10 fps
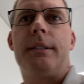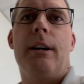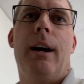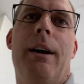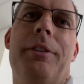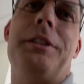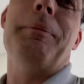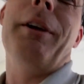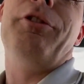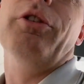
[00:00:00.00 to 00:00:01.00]
now I haven't done
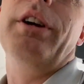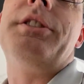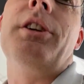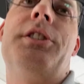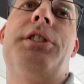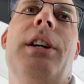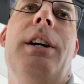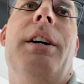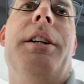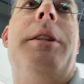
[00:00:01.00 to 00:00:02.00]
my full research,
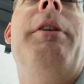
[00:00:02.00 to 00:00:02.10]
to